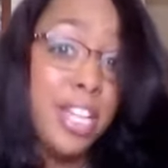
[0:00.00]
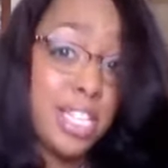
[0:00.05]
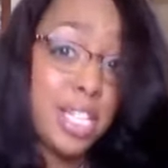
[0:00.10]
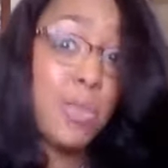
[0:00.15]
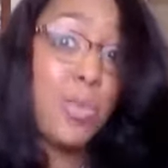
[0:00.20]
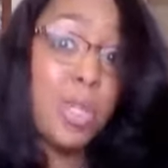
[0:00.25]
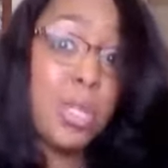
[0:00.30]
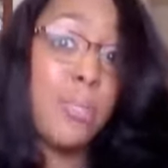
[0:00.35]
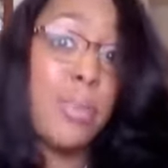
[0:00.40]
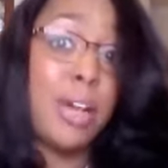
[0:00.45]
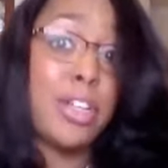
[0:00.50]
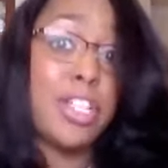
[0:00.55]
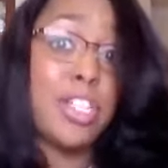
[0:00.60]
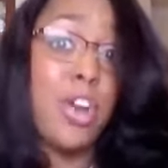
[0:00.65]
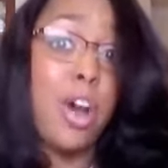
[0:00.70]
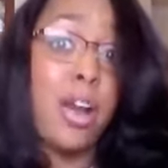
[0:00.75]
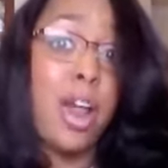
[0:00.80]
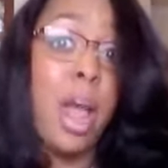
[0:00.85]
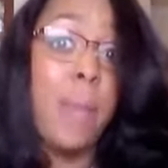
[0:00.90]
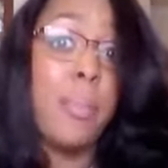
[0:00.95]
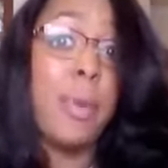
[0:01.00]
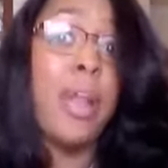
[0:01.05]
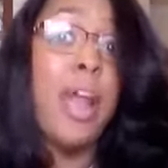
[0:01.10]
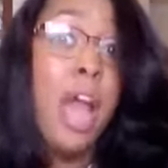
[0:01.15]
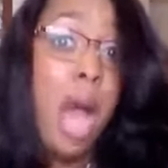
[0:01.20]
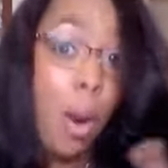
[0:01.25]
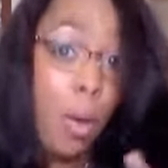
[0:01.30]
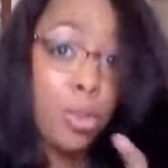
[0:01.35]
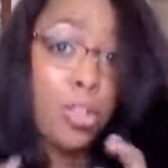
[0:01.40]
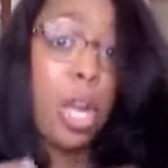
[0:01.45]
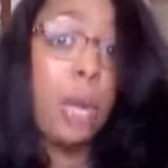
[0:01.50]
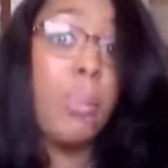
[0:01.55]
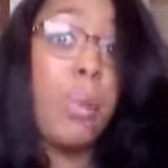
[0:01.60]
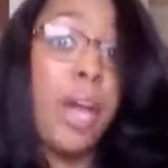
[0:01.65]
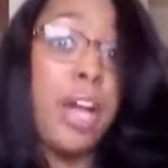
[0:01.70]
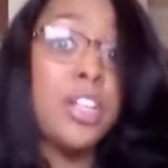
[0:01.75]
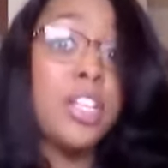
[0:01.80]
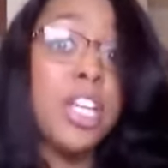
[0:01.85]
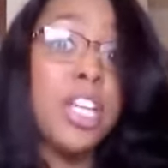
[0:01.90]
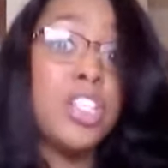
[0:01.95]
this is what's about to start happening. I want y'all to pay
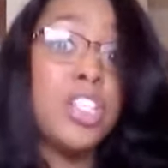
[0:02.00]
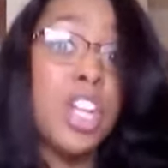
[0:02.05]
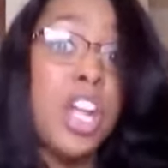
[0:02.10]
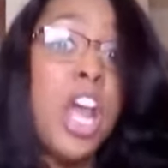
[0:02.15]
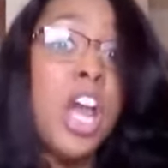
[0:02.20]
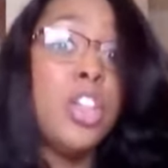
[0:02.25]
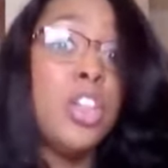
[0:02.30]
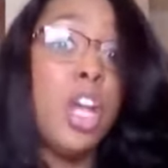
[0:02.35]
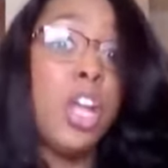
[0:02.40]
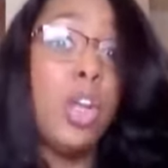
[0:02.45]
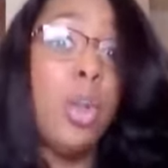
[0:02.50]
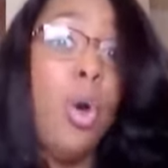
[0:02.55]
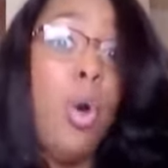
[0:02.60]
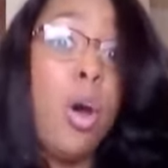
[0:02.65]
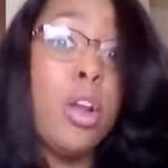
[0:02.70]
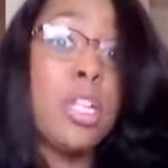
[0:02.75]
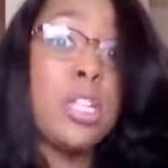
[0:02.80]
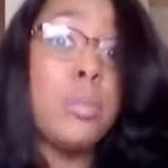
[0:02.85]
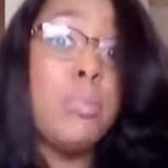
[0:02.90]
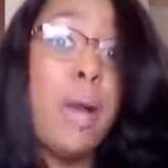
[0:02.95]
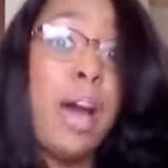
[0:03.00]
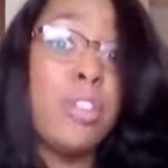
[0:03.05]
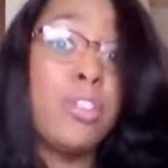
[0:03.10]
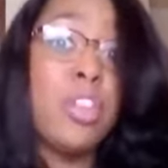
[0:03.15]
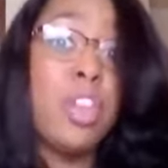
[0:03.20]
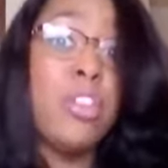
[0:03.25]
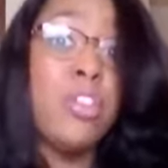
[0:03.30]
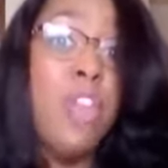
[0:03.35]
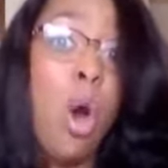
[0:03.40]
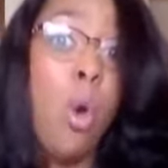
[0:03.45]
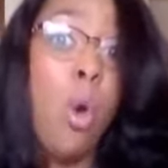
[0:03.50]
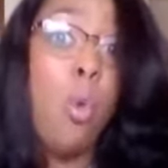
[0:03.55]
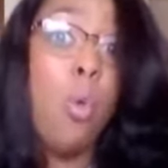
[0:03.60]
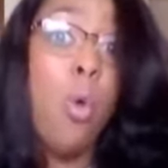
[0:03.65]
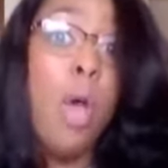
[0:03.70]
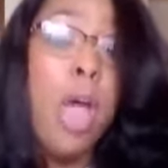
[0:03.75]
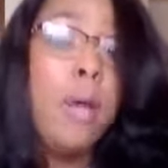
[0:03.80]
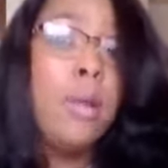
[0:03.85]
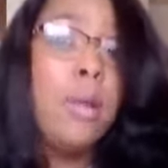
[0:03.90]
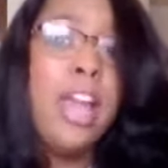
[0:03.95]
attention. The Lord is about to know.
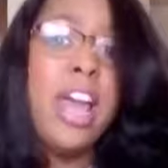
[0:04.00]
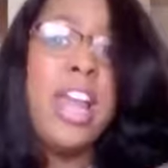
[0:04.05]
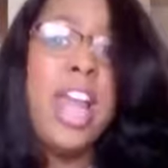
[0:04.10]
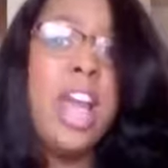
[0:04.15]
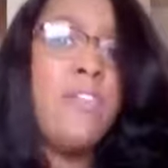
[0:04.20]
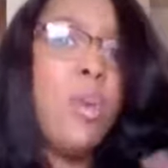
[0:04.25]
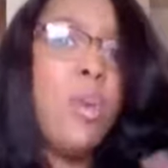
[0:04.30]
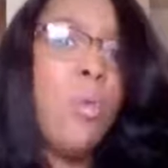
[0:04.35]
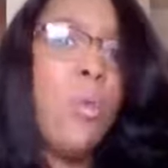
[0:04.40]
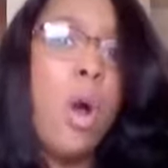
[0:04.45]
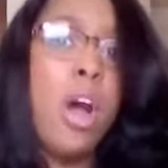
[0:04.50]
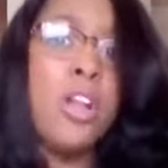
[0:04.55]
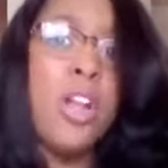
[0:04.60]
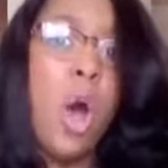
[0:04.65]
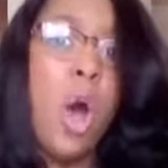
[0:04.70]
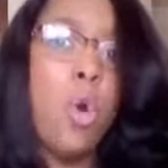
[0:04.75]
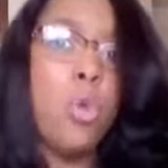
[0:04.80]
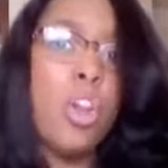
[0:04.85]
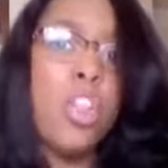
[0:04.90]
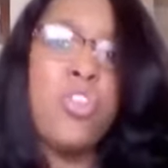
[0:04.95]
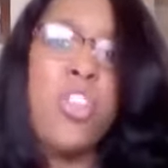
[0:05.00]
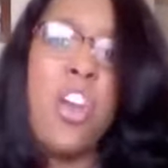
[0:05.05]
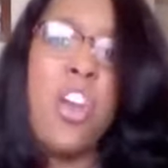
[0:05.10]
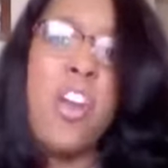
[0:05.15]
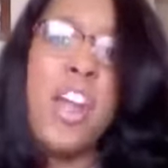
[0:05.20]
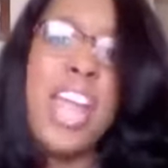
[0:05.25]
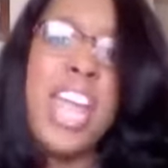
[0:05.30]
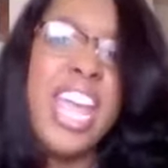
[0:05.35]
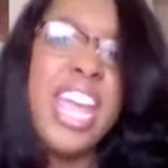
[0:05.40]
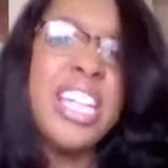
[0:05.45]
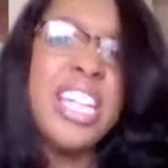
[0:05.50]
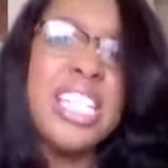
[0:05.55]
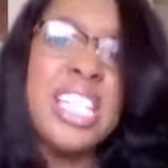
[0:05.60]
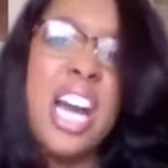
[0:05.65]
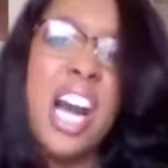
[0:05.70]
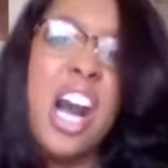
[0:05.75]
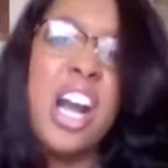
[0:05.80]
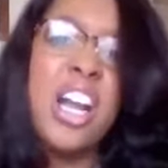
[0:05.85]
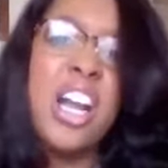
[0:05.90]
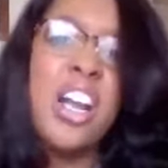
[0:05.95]
Let everyone know that there is
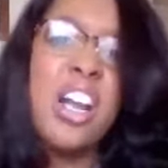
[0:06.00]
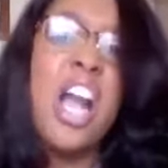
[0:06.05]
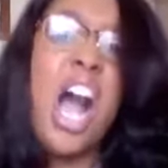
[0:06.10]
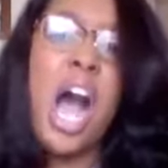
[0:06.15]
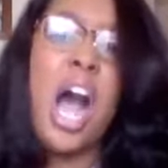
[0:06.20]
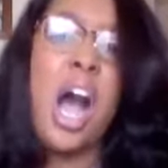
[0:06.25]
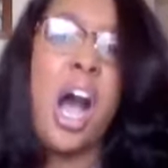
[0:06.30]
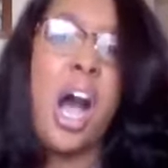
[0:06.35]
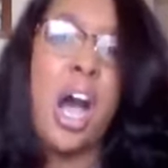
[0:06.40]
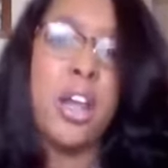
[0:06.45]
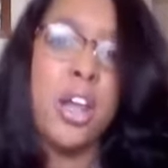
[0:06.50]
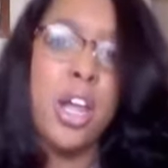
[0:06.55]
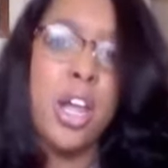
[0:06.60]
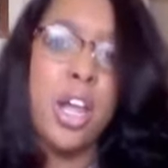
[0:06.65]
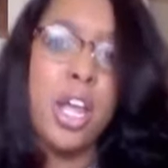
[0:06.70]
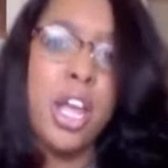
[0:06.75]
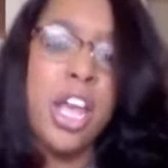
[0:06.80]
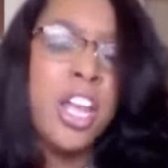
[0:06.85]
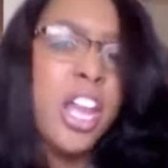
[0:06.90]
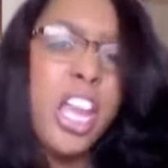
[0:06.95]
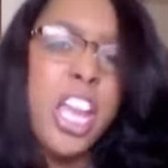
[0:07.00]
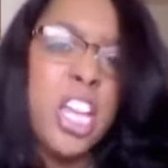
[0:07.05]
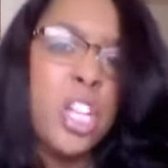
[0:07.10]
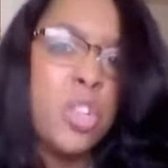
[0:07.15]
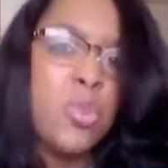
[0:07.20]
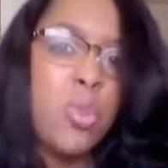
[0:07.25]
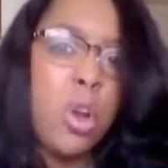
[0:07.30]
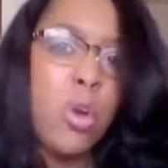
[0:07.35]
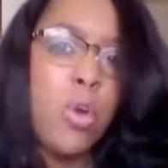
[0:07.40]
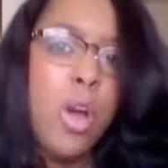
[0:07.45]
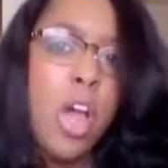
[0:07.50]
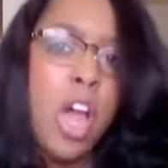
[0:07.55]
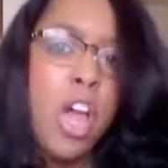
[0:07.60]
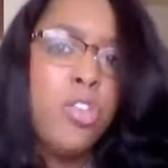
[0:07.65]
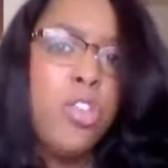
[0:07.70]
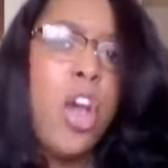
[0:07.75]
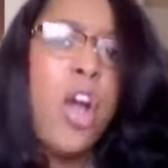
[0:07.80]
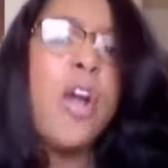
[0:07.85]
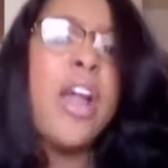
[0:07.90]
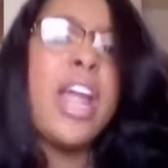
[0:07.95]
a God in Israel.
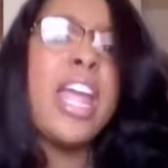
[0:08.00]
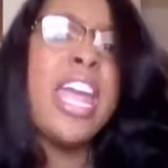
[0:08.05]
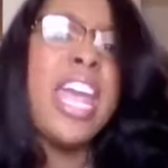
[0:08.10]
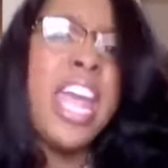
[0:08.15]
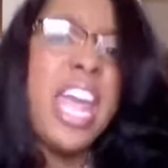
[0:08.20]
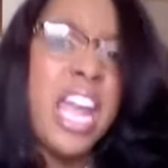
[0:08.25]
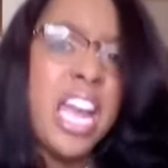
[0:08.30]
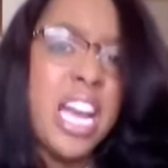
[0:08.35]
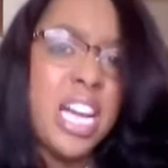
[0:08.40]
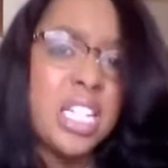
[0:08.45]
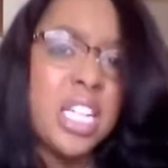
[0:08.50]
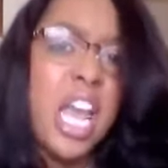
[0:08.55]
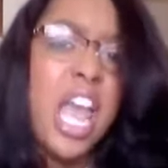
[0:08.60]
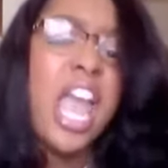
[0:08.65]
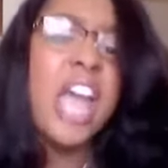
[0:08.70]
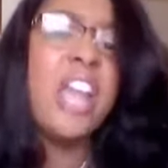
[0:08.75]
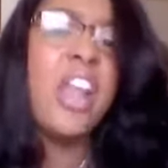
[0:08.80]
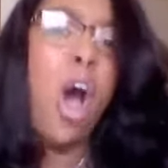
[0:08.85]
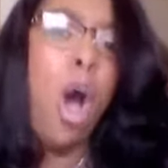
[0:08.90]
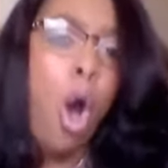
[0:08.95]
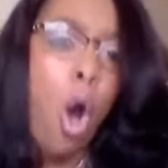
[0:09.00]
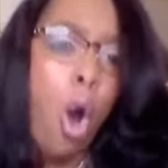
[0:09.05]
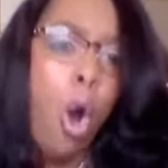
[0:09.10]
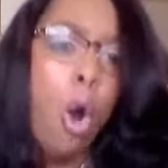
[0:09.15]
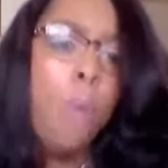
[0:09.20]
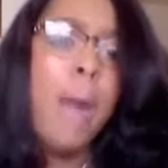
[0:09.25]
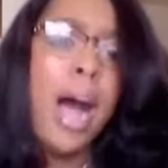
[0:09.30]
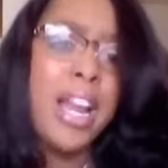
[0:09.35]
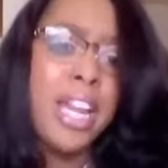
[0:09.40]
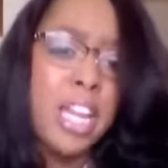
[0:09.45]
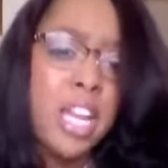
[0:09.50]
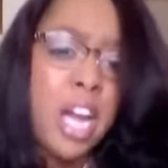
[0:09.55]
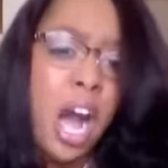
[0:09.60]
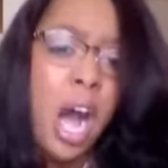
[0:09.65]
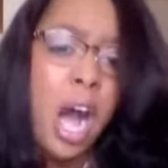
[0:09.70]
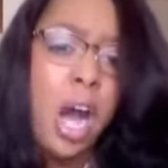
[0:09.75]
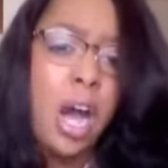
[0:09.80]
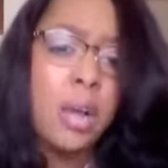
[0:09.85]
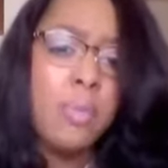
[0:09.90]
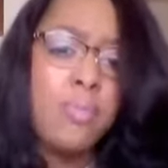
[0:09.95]
There is an almighty
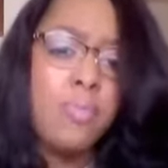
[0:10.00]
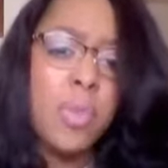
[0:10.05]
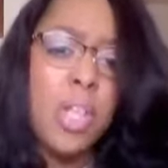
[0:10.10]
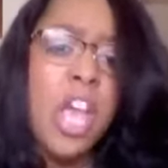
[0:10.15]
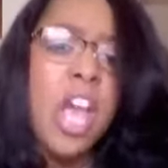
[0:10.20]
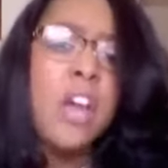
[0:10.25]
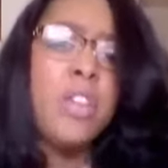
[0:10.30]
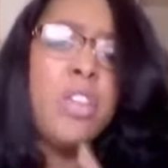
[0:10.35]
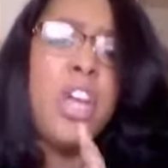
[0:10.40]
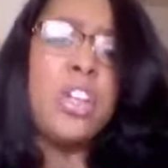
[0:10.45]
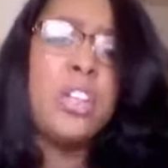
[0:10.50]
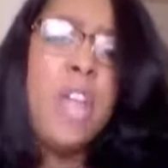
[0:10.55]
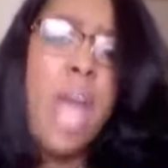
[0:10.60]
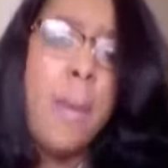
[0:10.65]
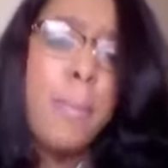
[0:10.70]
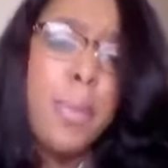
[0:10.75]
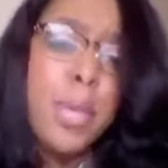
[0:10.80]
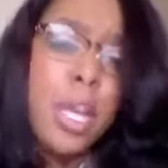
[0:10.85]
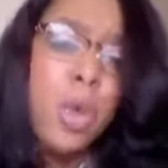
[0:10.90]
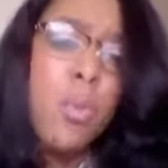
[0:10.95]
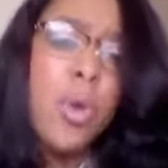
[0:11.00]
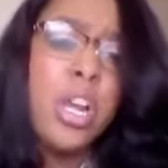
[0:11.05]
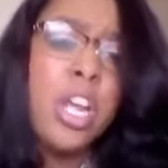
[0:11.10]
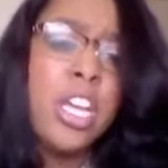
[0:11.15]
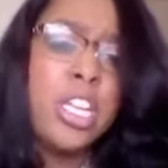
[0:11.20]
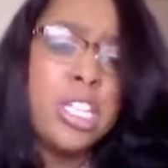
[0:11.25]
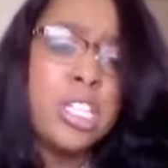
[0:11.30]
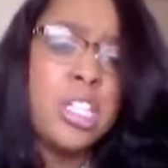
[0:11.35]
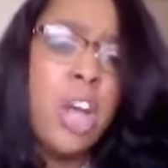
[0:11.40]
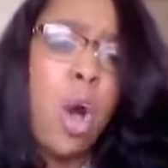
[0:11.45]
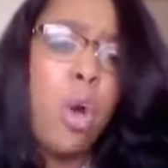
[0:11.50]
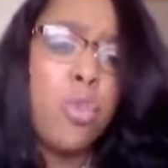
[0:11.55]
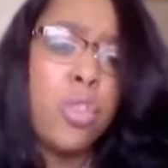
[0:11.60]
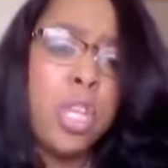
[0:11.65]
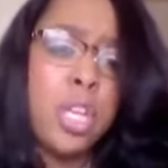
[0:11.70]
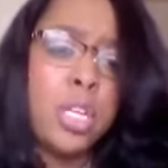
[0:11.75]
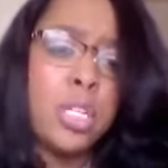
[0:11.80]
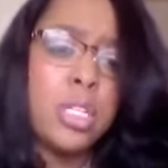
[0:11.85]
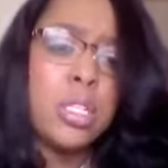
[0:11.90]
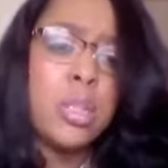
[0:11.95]
God. The deputy, when he saw
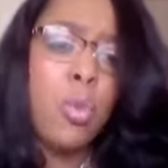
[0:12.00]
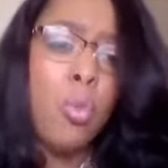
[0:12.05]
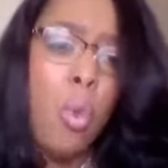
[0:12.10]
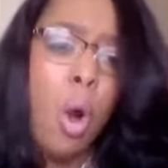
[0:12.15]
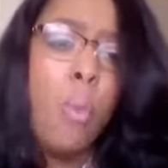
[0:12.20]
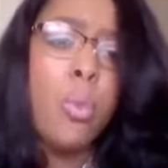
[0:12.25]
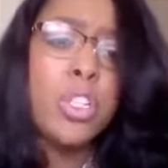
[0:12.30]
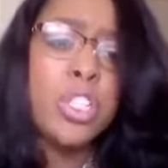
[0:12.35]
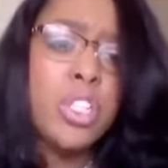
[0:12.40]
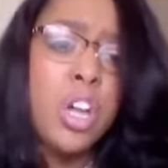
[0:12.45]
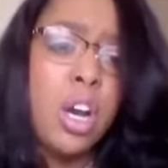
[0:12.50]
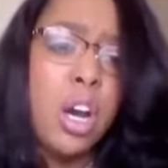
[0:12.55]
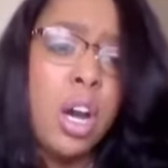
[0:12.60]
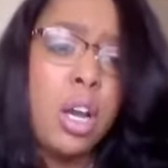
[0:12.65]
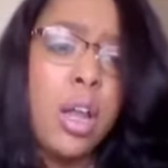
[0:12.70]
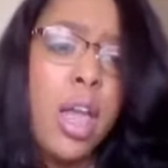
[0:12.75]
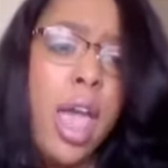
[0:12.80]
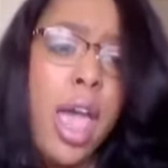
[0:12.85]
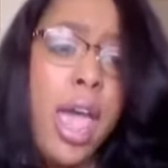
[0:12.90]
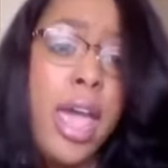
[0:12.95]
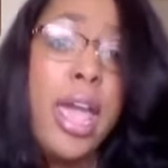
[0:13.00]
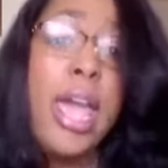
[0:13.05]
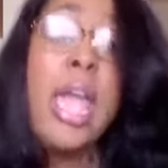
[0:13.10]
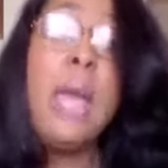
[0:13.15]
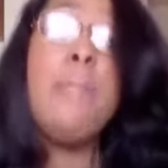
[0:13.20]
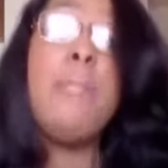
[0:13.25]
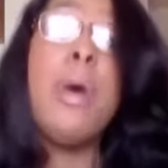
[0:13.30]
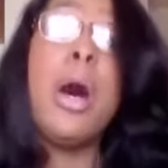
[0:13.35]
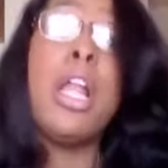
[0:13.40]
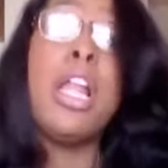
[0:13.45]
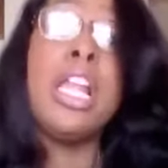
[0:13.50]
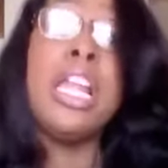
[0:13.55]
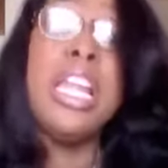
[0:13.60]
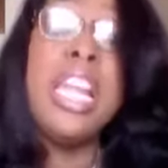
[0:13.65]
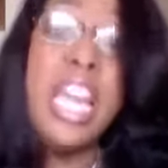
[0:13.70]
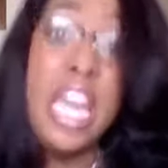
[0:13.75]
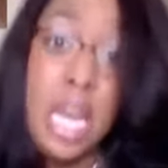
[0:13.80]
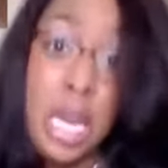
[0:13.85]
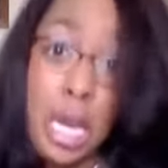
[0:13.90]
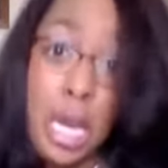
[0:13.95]
this, what was done, he
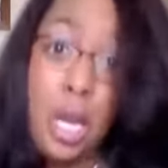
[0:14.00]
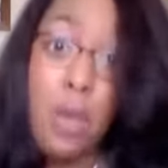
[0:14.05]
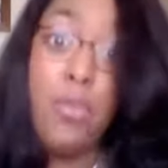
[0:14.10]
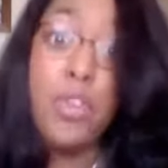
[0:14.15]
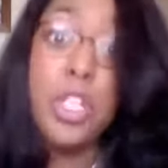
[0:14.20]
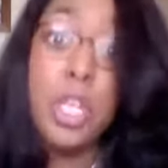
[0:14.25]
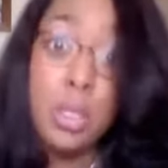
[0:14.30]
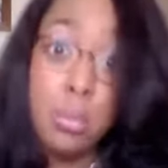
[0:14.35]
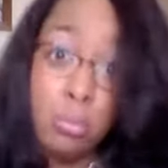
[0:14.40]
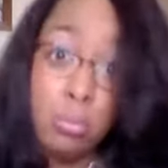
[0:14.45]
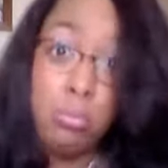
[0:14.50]
believed